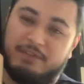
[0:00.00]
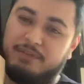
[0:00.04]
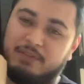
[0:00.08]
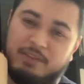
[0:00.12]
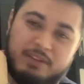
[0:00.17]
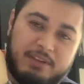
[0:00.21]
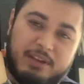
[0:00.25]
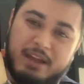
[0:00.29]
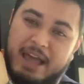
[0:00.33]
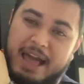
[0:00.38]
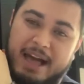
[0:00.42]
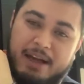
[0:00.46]

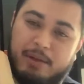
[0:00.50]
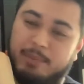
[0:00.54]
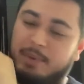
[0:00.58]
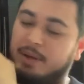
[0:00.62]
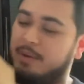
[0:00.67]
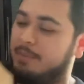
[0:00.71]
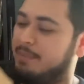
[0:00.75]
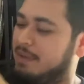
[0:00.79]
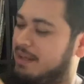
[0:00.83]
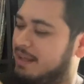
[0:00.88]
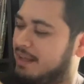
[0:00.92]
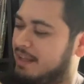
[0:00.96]
album
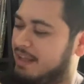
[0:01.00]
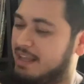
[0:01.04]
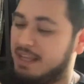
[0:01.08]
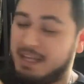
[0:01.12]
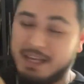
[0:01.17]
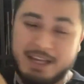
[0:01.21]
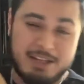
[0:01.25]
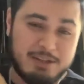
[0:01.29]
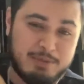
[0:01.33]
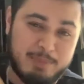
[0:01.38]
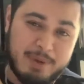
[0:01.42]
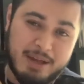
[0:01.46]

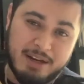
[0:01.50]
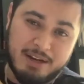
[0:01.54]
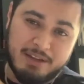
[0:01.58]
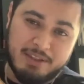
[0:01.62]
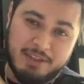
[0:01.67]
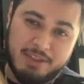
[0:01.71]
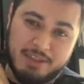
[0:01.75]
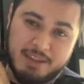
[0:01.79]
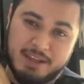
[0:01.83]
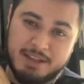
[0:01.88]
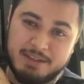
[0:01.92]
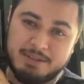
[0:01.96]
is better
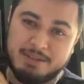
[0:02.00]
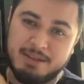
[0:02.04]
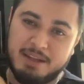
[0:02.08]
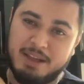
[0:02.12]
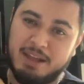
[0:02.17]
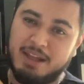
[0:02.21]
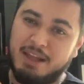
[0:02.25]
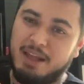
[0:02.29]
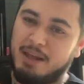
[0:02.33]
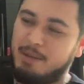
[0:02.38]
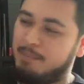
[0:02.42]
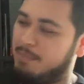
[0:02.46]
than this.
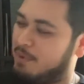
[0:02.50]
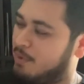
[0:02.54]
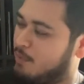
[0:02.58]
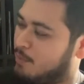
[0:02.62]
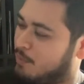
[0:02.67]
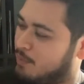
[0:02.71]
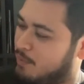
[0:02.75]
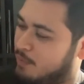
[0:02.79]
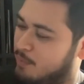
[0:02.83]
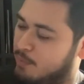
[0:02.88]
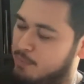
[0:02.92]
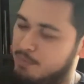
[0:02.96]
But
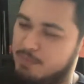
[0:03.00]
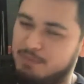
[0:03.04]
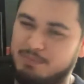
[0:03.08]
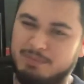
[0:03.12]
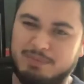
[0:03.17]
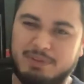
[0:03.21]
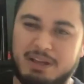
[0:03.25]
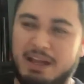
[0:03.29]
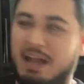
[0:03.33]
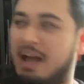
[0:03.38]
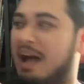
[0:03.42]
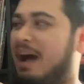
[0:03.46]

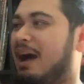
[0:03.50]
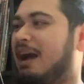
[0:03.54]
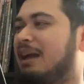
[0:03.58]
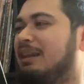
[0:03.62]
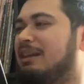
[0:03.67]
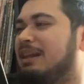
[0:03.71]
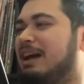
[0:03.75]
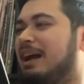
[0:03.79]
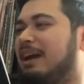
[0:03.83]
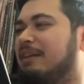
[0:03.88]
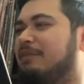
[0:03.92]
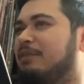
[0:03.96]
I
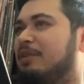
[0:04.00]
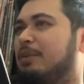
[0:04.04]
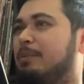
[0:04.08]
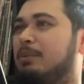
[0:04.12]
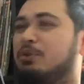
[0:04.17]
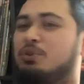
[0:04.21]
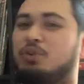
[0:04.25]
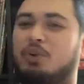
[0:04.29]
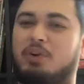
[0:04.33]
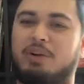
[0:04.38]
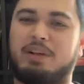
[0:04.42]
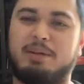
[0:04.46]
like, for the
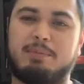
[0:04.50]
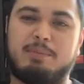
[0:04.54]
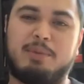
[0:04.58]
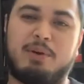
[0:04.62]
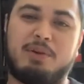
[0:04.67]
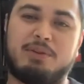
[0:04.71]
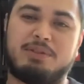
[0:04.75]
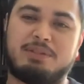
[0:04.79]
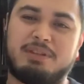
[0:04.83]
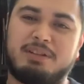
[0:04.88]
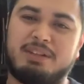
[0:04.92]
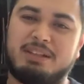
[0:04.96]
majority, most
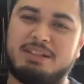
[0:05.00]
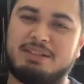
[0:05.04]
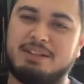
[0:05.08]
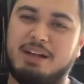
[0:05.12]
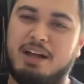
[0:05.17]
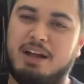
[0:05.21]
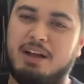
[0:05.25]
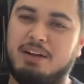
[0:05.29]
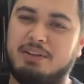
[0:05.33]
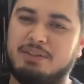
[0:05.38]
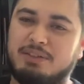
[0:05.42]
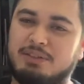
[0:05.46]
of these
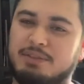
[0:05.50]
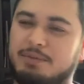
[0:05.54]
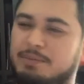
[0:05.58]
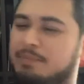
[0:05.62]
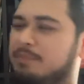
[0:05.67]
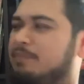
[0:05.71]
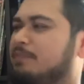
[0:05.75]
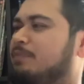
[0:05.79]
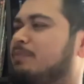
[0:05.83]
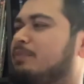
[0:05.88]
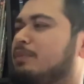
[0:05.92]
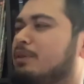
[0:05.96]
songs,
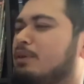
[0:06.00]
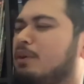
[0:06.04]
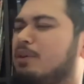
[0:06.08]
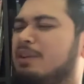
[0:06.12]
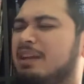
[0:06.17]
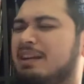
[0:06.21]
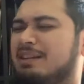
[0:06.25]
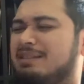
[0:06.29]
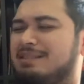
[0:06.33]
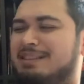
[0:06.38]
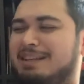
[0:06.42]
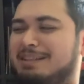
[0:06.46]
or like
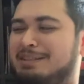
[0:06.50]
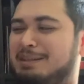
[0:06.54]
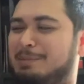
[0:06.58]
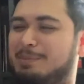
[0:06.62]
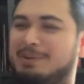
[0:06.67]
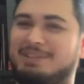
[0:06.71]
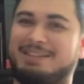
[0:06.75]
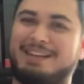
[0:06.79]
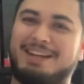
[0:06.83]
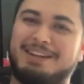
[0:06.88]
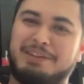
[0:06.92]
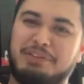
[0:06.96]

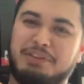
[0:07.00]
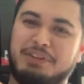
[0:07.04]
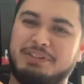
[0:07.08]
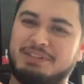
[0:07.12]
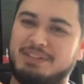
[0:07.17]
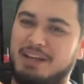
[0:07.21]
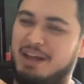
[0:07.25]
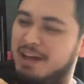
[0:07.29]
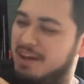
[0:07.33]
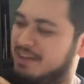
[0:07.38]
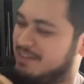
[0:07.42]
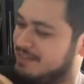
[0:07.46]
60% of these
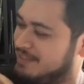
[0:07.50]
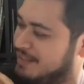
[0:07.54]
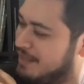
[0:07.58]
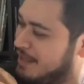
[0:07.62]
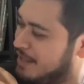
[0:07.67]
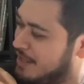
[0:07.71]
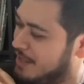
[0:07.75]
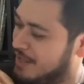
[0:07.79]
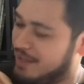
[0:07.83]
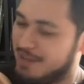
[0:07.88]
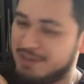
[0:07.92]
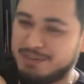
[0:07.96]
songs.
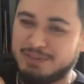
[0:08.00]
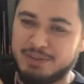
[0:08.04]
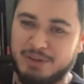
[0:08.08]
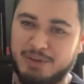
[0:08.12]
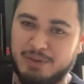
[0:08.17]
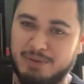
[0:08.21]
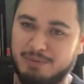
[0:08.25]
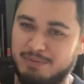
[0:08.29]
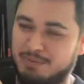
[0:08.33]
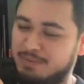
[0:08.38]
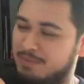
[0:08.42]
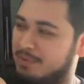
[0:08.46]

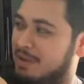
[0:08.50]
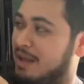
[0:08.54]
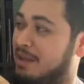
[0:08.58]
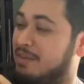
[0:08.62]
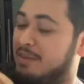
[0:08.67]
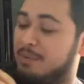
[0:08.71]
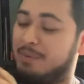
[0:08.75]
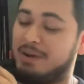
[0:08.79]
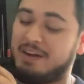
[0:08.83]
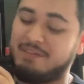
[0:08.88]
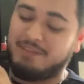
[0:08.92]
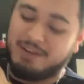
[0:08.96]
So, and then when
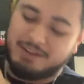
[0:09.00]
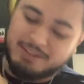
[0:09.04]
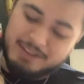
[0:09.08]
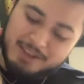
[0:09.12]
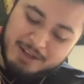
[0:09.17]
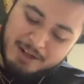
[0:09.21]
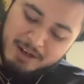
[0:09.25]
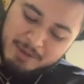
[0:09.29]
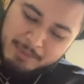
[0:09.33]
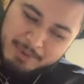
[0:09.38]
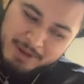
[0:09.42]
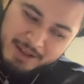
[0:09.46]
I found out that
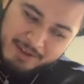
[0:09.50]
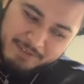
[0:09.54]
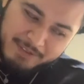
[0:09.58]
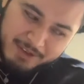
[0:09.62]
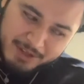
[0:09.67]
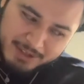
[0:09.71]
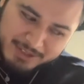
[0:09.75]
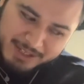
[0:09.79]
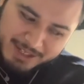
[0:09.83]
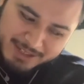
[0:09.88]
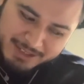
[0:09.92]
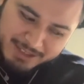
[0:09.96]
Urban Outfitters
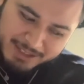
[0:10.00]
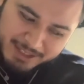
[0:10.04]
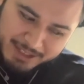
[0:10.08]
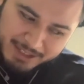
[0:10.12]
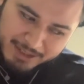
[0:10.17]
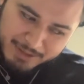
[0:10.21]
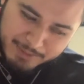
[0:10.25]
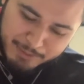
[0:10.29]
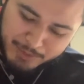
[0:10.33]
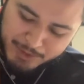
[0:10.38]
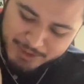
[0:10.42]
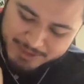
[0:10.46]
had to get it, of
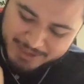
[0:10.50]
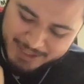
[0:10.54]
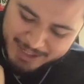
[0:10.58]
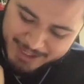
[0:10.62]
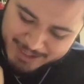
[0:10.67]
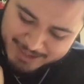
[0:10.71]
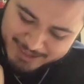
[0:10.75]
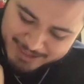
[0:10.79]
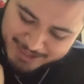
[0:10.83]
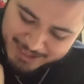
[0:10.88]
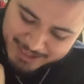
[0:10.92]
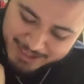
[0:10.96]
course I had to
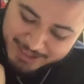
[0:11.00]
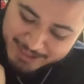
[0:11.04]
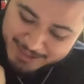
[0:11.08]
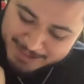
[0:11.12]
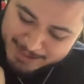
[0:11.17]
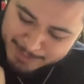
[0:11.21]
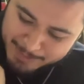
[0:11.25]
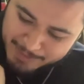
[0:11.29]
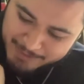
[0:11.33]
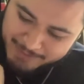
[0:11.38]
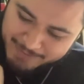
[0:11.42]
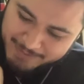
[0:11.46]
get it because I'm
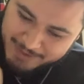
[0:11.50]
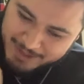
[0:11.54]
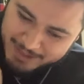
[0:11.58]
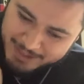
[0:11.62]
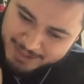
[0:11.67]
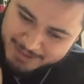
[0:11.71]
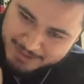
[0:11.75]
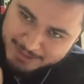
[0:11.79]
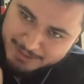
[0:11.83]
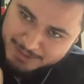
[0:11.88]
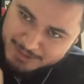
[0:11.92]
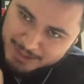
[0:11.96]
a fucking
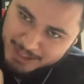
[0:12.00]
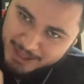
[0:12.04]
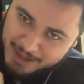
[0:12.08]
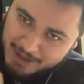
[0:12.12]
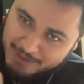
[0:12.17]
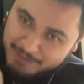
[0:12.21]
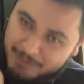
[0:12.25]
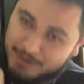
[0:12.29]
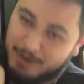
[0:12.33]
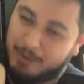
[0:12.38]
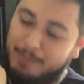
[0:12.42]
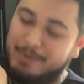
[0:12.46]
slut
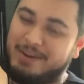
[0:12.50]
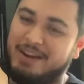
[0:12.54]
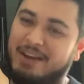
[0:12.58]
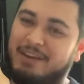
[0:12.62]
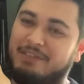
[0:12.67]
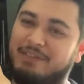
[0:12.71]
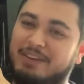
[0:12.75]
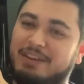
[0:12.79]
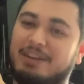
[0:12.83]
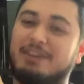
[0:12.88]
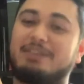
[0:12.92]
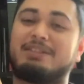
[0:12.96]
for Urban
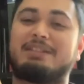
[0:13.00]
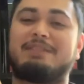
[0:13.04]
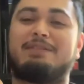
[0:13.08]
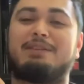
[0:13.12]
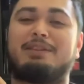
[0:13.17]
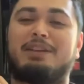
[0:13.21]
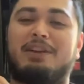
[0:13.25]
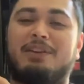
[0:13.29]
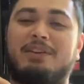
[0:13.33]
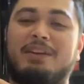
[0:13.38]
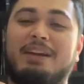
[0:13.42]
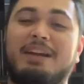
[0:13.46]
Outfitters, even
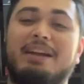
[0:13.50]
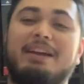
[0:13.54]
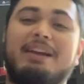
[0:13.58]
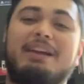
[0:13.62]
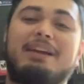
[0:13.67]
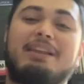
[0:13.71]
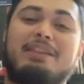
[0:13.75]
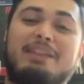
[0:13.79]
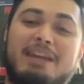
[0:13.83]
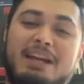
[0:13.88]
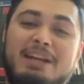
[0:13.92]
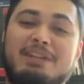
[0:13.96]
though
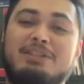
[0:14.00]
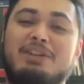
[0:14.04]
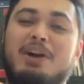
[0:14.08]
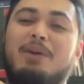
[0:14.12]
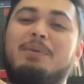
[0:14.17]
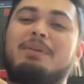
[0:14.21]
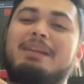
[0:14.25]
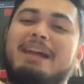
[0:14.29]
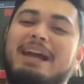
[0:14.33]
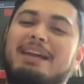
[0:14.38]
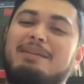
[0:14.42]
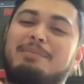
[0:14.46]
they don't
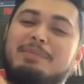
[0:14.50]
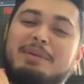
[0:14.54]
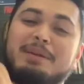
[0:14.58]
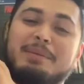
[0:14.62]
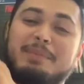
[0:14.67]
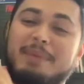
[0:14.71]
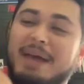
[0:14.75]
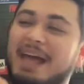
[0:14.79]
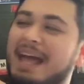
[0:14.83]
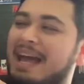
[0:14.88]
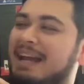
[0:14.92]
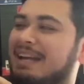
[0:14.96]
like me
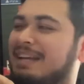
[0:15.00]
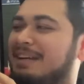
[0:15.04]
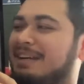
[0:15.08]
back.